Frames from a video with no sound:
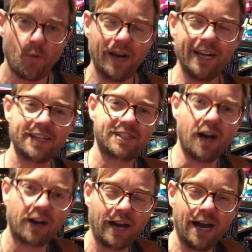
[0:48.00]
When in
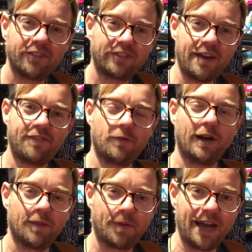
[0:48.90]
Osaka, definitely
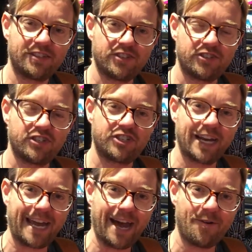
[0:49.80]
one of the places you should
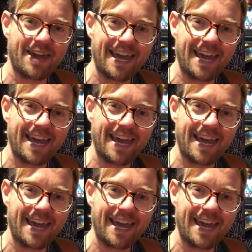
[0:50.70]
check out